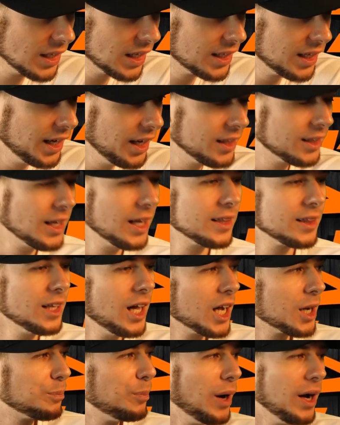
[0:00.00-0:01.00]
Hit that
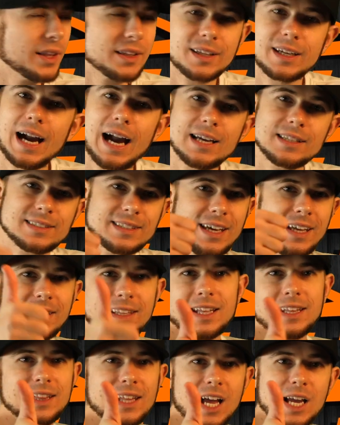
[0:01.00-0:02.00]
like button, guys. Hit
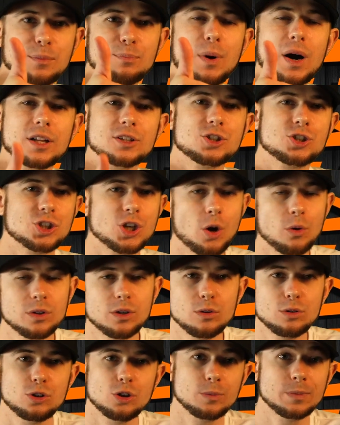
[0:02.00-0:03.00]
that like button. Show
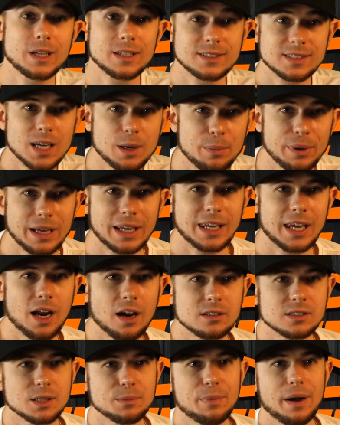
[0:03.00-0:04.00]
YouTube that somebody
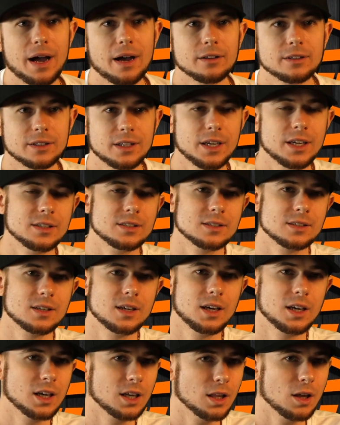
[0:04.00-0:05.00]
cares about this.
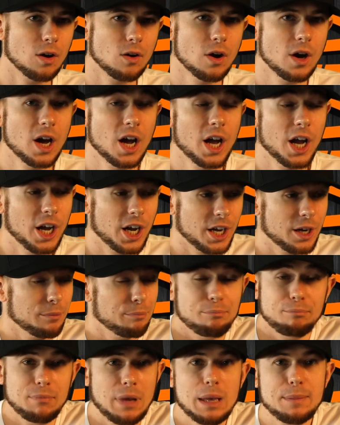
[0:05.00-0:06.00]
You know,
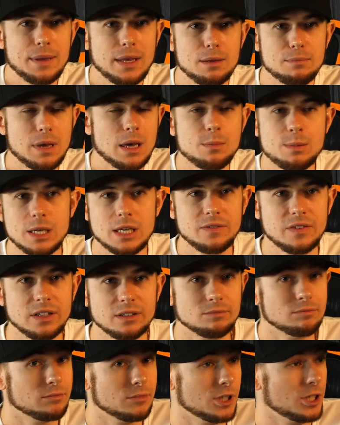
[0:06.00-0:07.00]
maybe
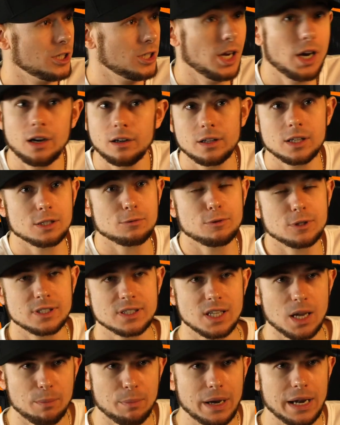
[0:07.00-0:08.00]
even share this with
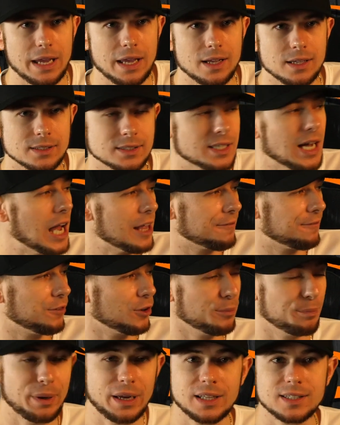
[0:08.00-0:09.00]
somebody else. God
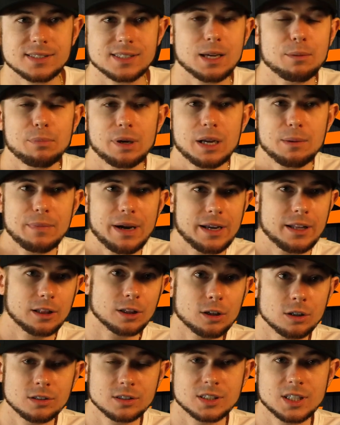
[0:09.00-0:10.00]
forbid somebody might
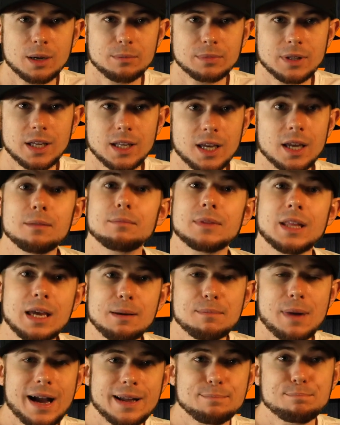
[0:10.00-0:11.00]
learn something and they
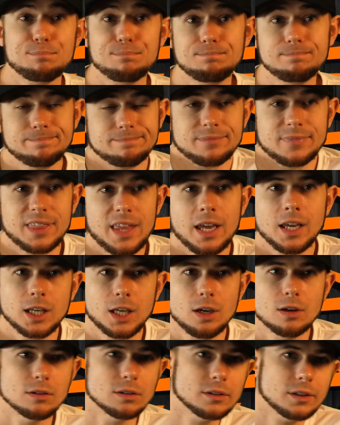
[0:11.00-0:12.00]
might thank
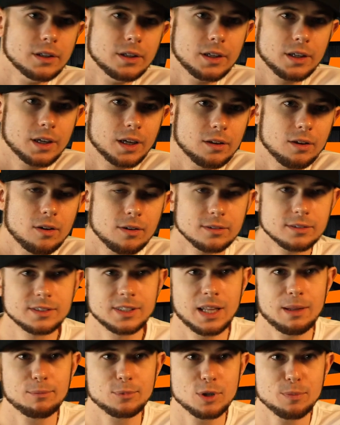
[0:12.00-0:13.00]
you. You know,
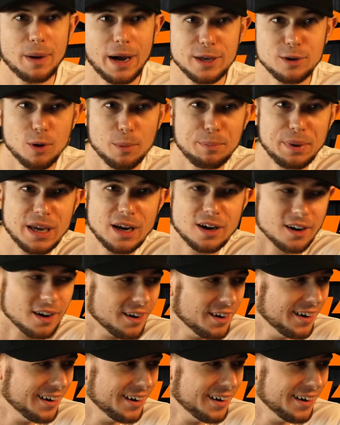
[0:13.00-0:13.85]
tell them to buy you a beer